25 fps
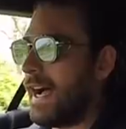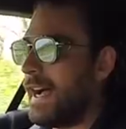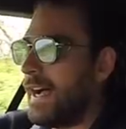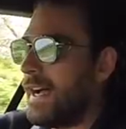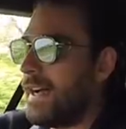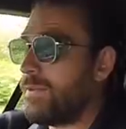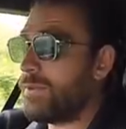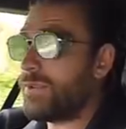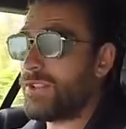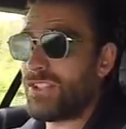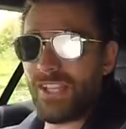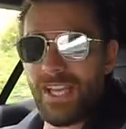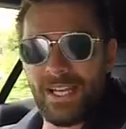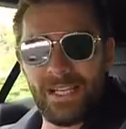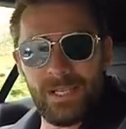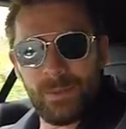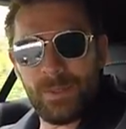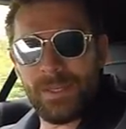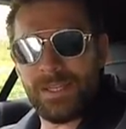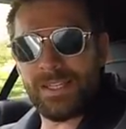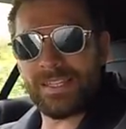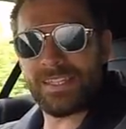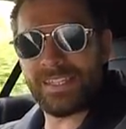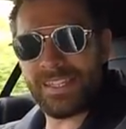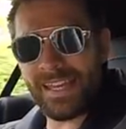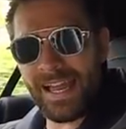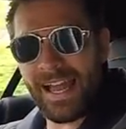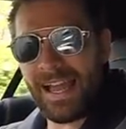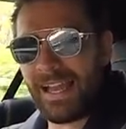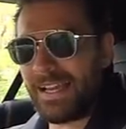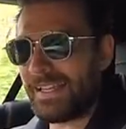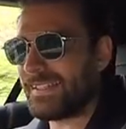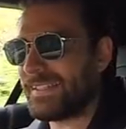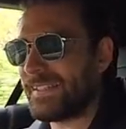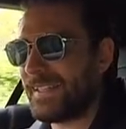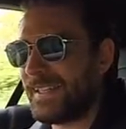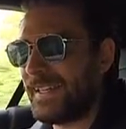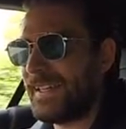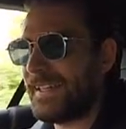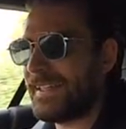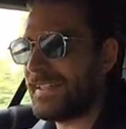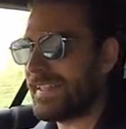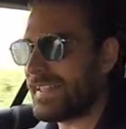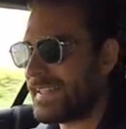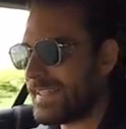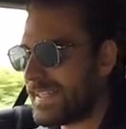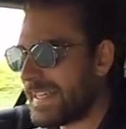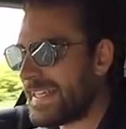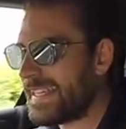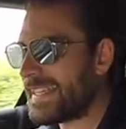It's genuinely sad
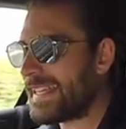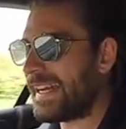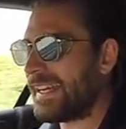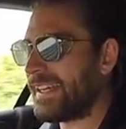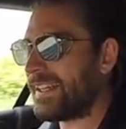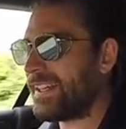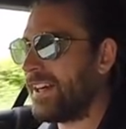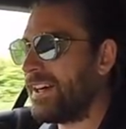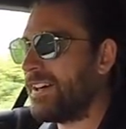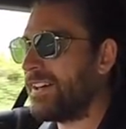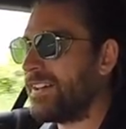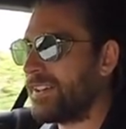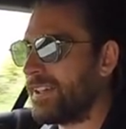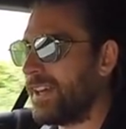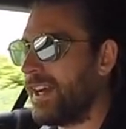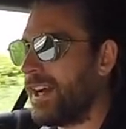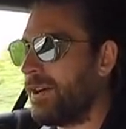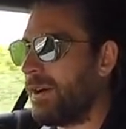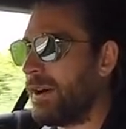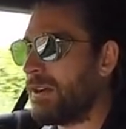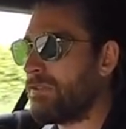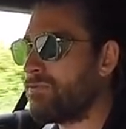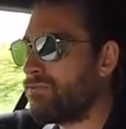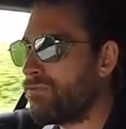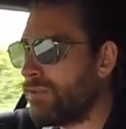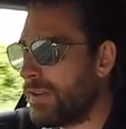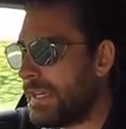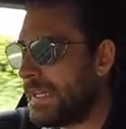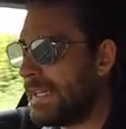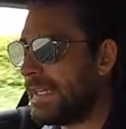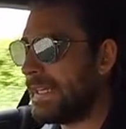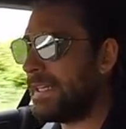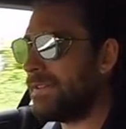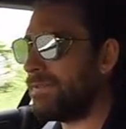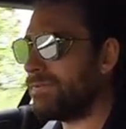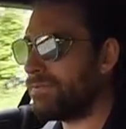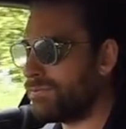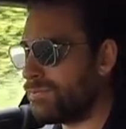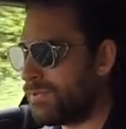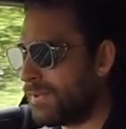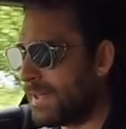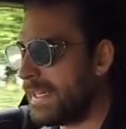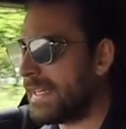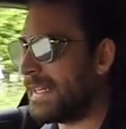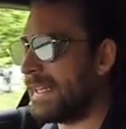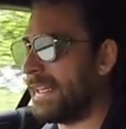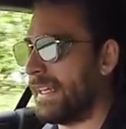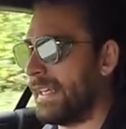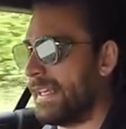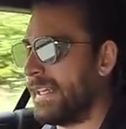to see that car go. I really,
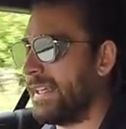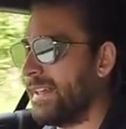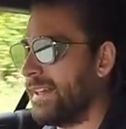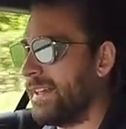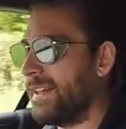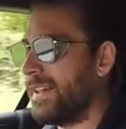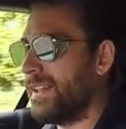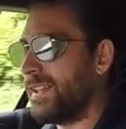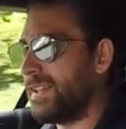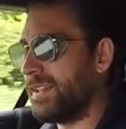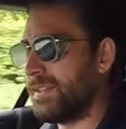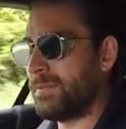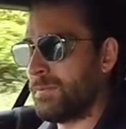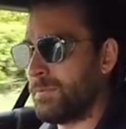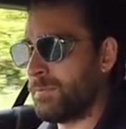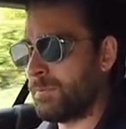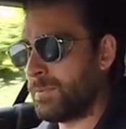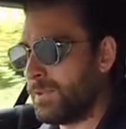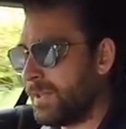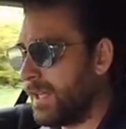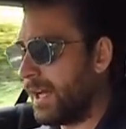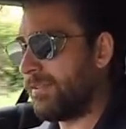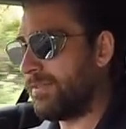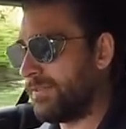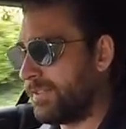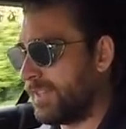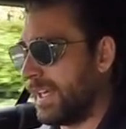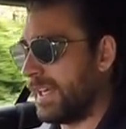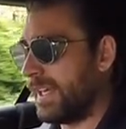really loved